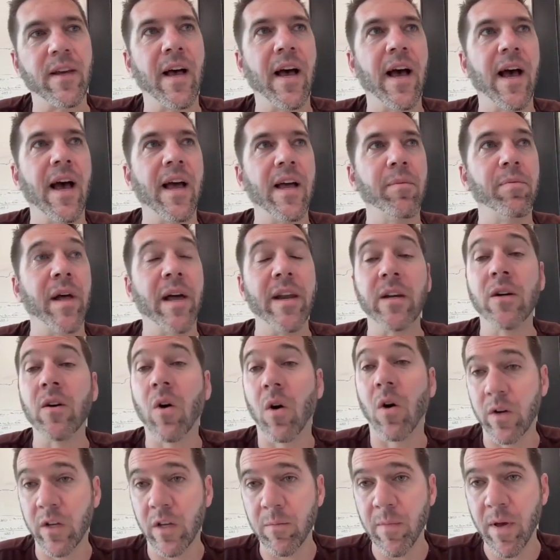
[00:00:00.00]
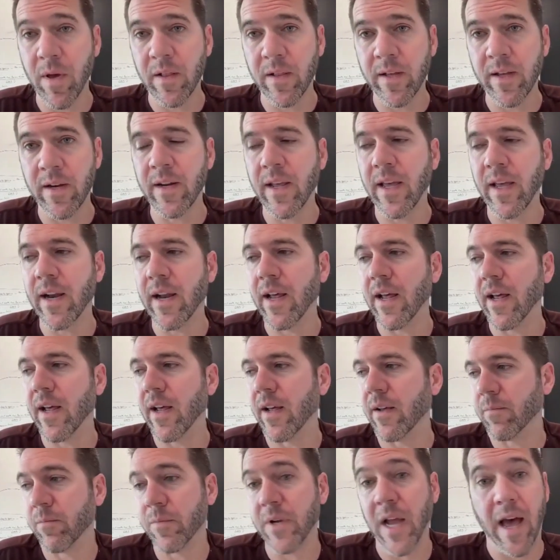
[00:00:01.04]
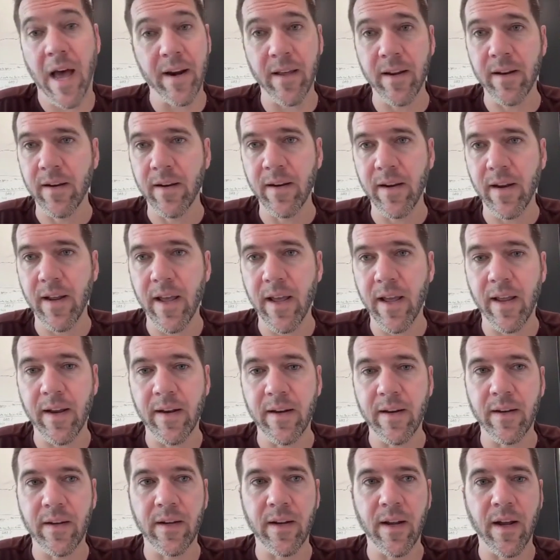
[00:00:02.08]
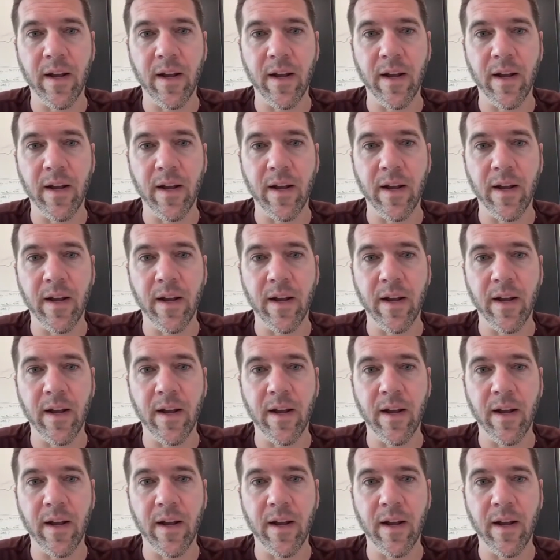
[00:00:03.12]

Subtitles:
I applied to Carnegie Mellon and got in and